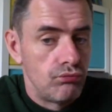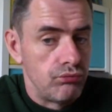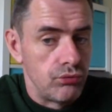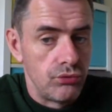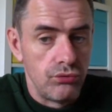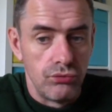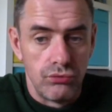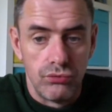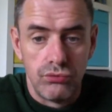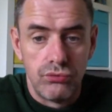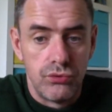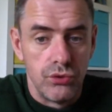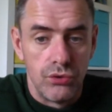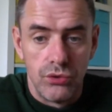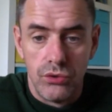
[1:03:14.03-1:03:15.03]

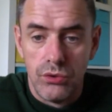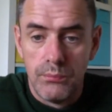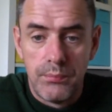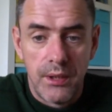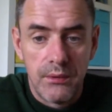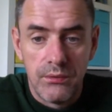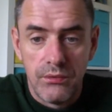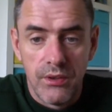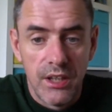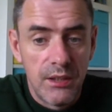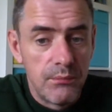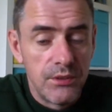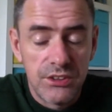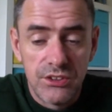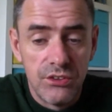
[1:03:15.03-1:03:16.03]
Don't know. Bottom grille.
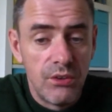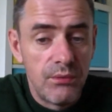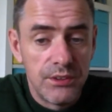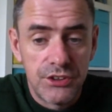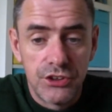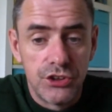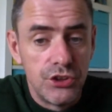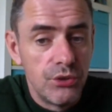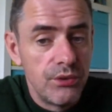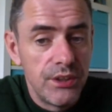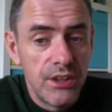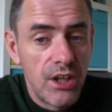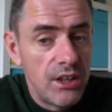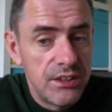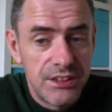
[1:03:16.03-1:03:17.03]
They must know what they're
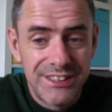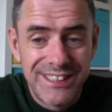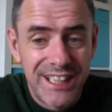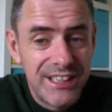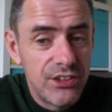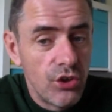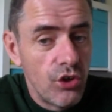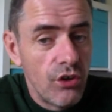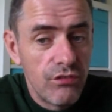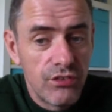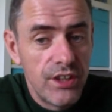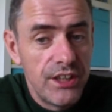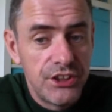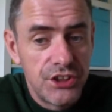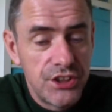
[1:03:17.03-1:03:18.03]
doing. Honda tend to
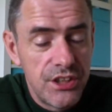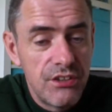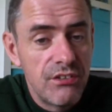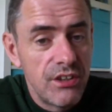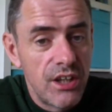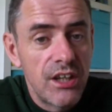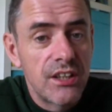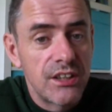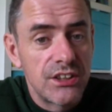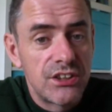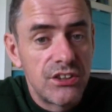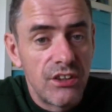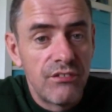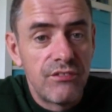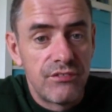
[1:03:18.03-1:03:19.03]
over-engineer a lot of the
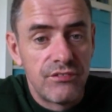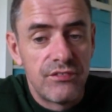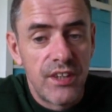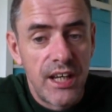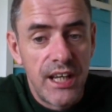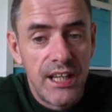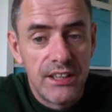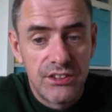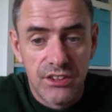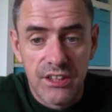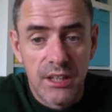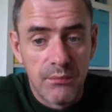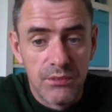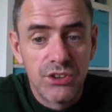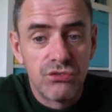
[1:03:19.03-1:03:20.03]
stuff, so
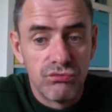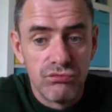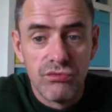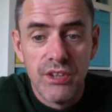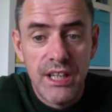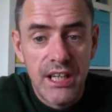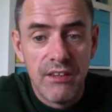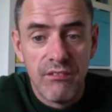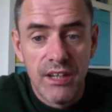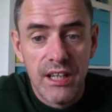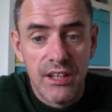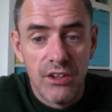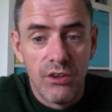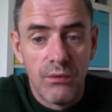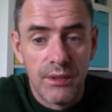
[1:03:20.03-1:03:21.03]
they must really,
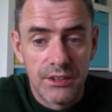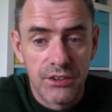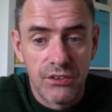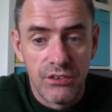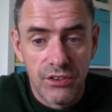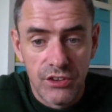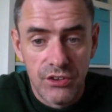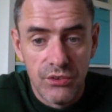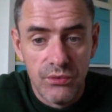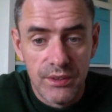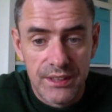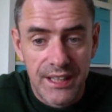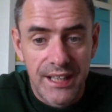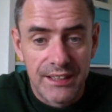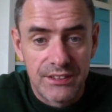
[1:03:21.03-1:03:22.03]
really know what they're going to do
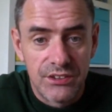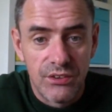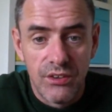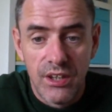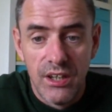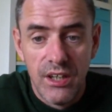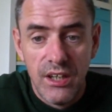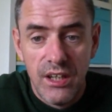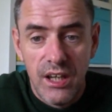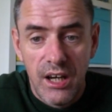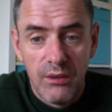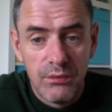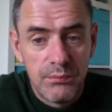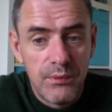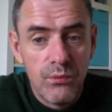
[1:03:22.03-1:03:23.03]
with that. So
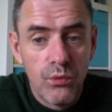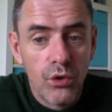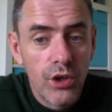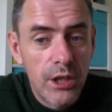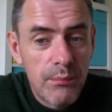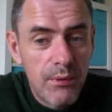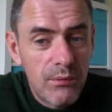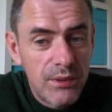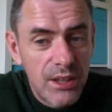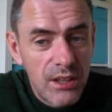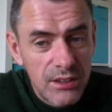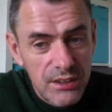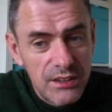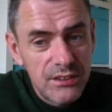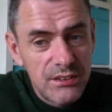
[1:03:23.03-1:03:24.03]
I wouldn't be worried about what
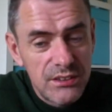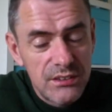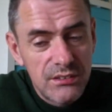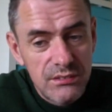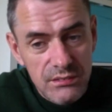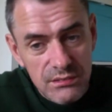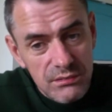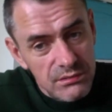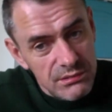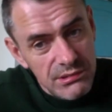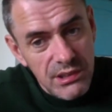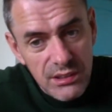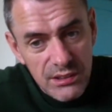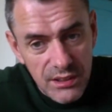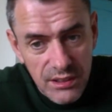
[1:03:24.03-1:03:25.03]
Honda's
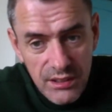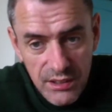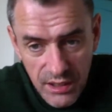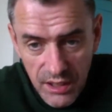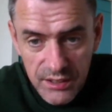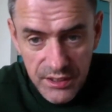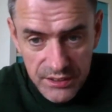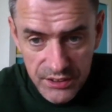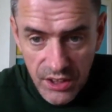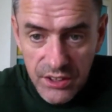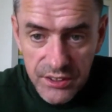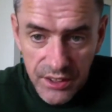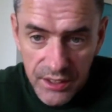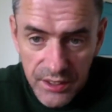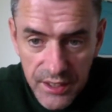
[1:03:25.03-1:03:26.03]

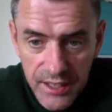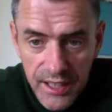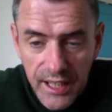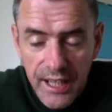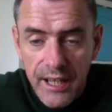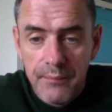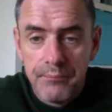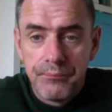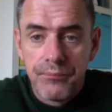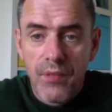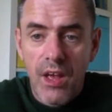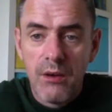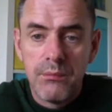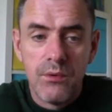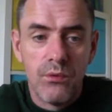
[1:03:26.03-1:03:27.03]
Honda. I
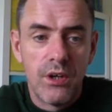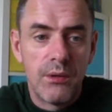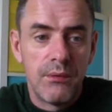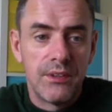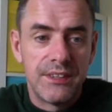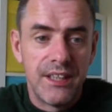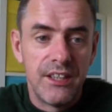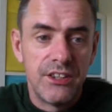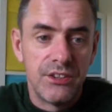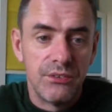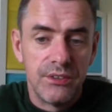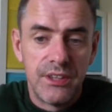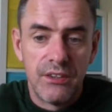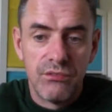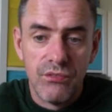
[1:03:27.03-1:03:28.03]
wouldn't be worried about what they're
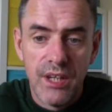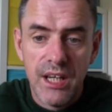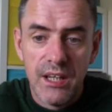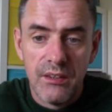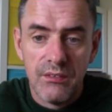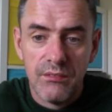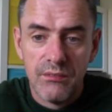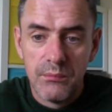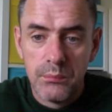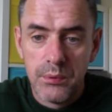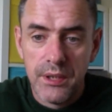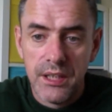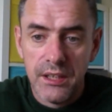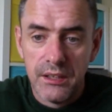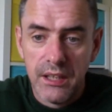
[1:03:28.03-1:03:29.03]
doing. They're really
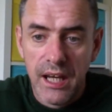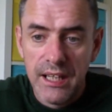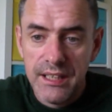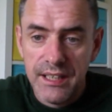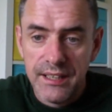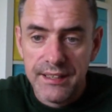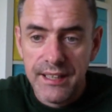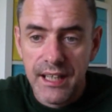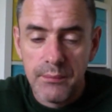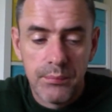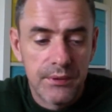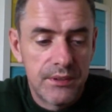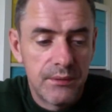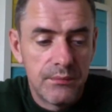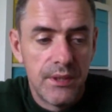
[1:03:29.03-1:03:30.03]
pretty handy at
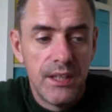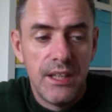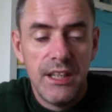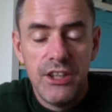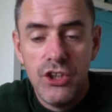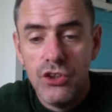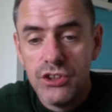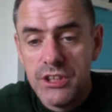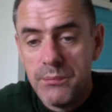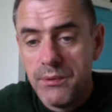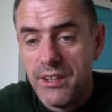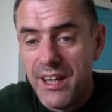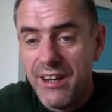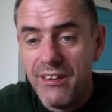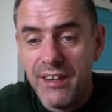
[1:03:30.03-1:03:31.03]
that. But usually
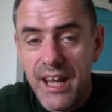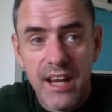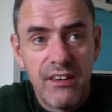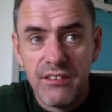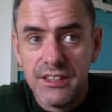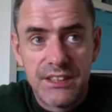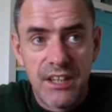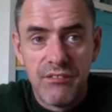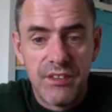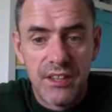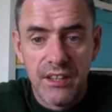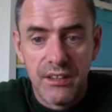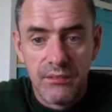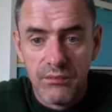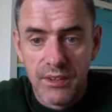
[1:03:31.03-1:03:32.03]
about air is
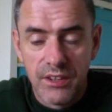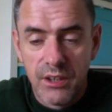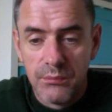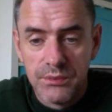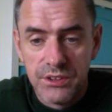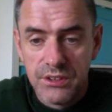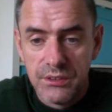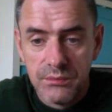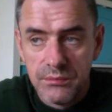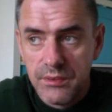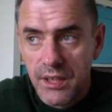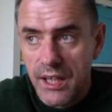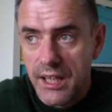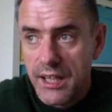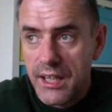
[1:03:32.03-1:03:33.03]
everything when it comes to
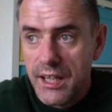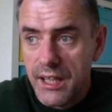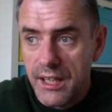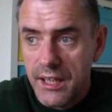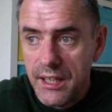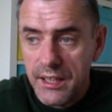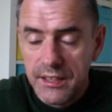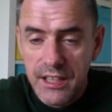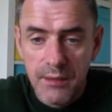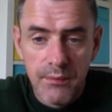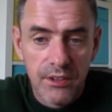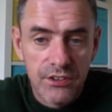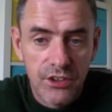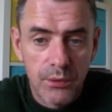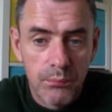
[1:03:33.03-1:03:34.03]
the
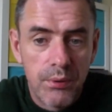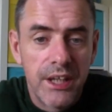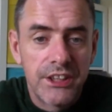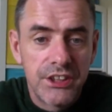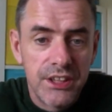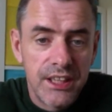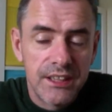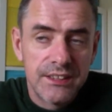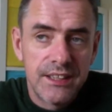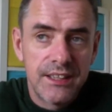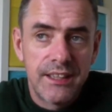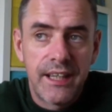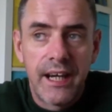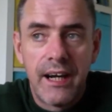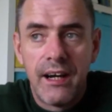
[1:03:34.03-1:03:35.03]
amount of compression you get
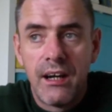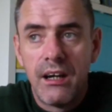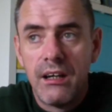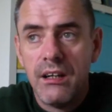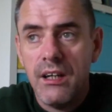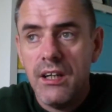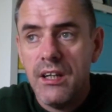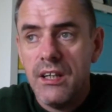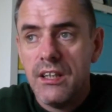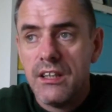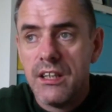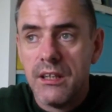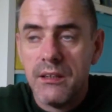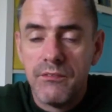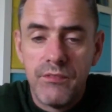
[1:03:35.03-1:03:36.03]
inside the car.
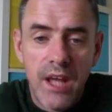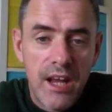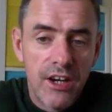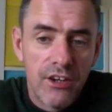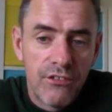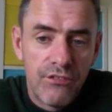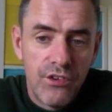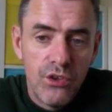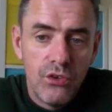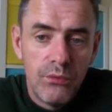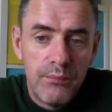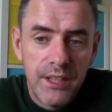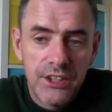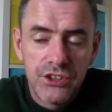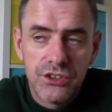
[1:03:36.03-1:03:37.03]
The air
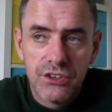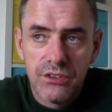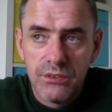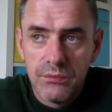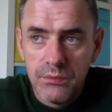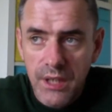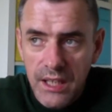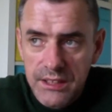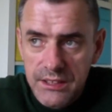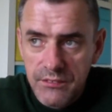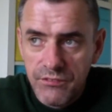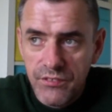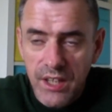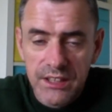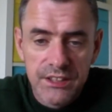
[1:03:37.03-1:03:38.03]
fuel mixture has
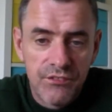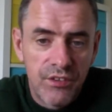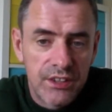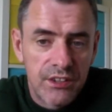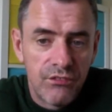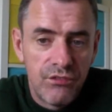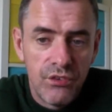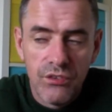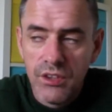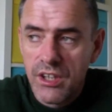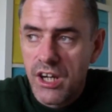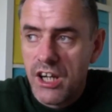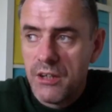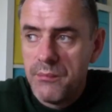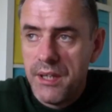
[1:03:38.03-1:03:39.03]
an effect on fuel
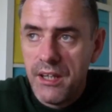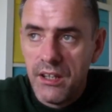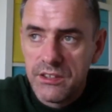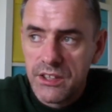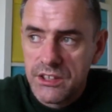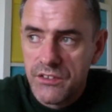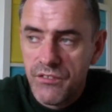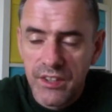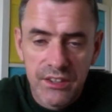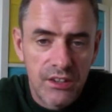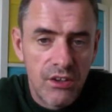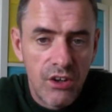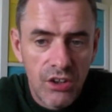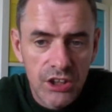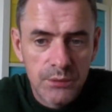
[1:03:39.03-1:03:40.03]
economy, also has an
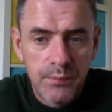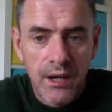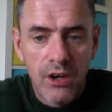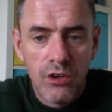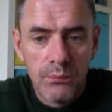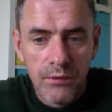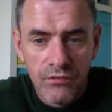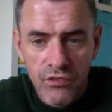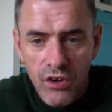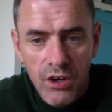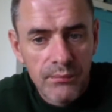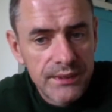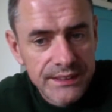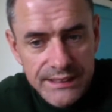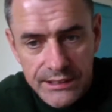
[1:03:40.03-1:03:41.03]
effect on horsepower and
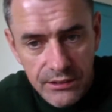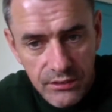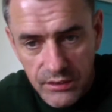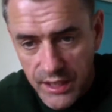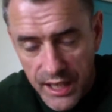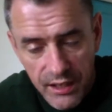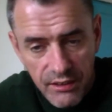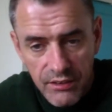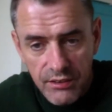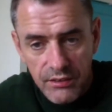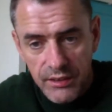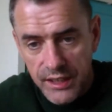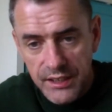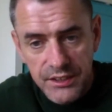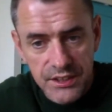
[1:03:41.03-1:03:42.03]
performance. So
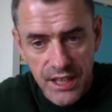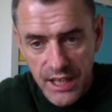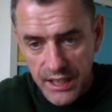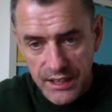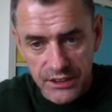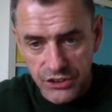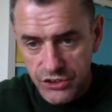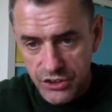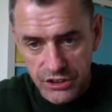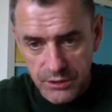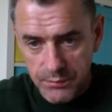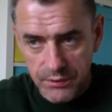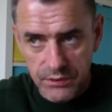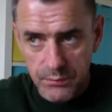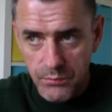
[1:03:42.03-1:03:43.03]
air intake is just
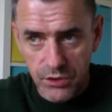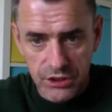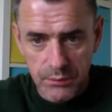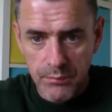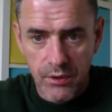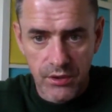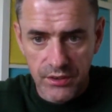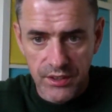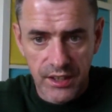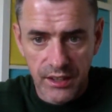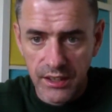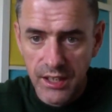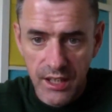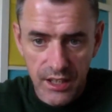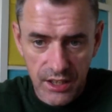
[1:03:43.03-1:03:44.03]
about the most important
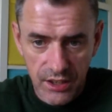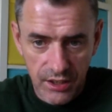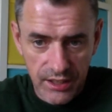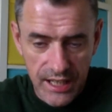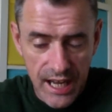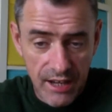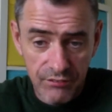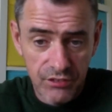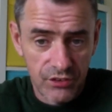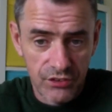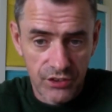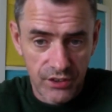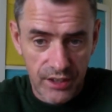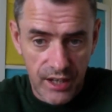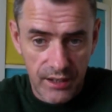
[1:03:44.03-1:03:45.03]
thing you can have done
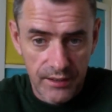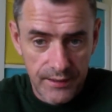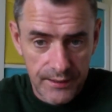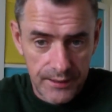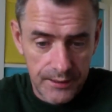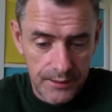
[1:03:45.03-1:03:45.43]
to your car.